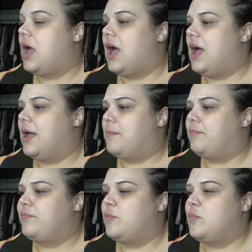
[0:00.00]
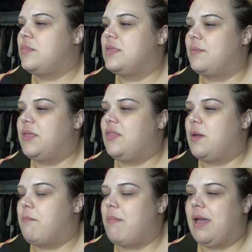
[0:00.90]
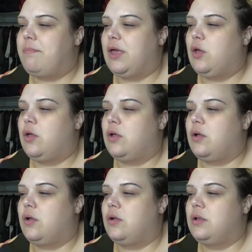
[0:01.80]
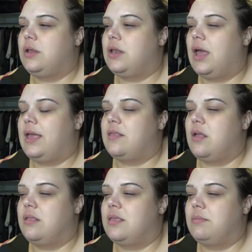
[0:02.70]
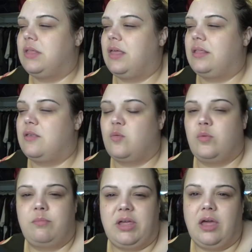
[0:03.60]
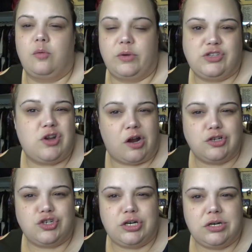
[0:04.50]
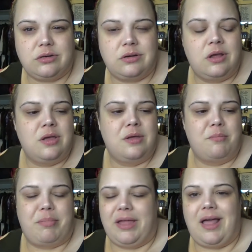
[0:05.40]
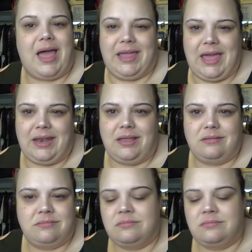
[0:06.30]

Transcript: Um, something that might be nice on something like this would be a recharger, but I get it.